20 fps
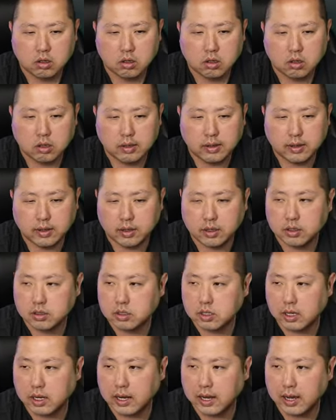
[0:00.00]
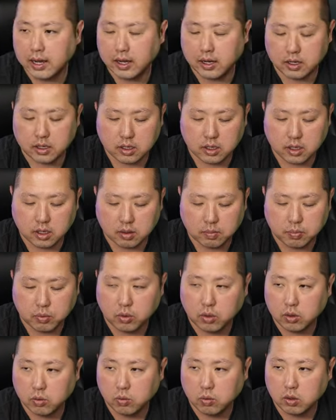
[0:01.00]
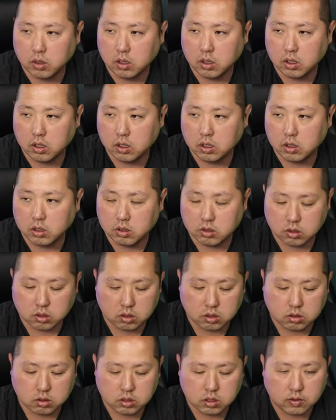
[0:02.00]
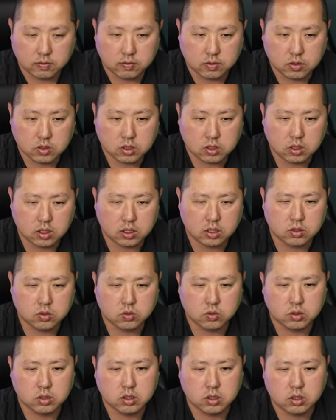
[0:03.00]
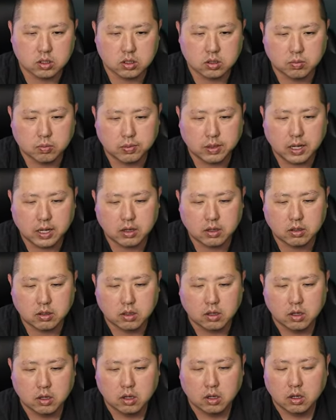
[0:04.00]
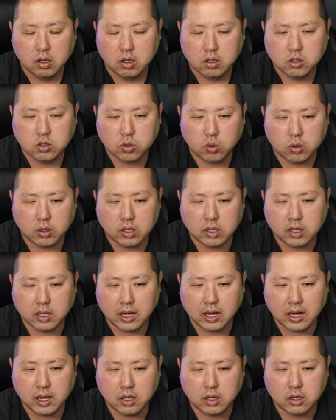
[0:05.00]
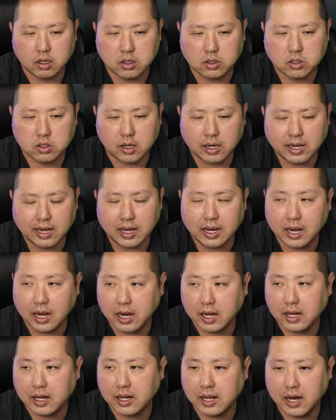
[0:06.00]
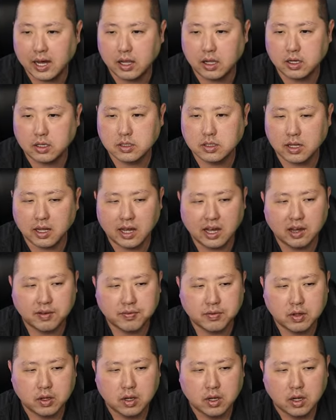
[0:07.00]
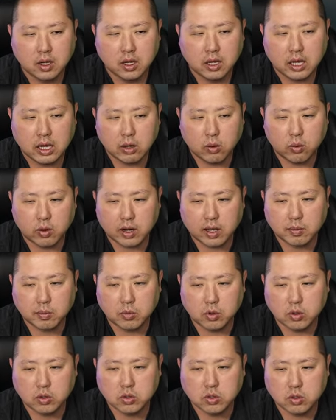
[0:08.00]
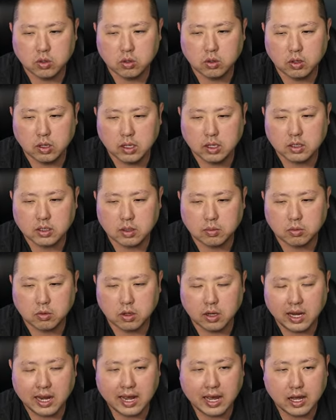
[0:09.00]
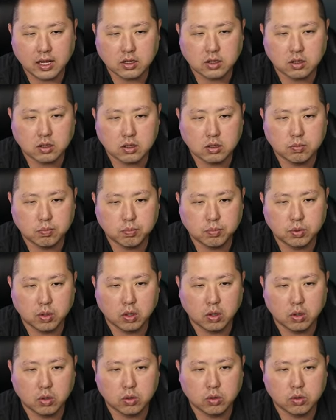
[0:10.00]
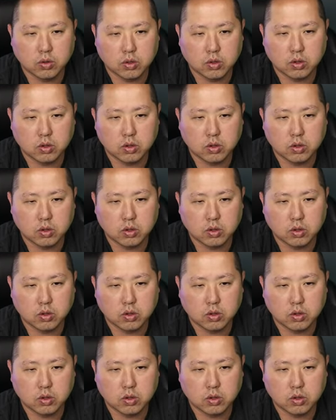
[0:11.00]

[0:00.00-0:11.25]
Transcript: And let's add 0.1076, which is about $20. So I got $80 left. And what I'm going to do is I'm going to add to both.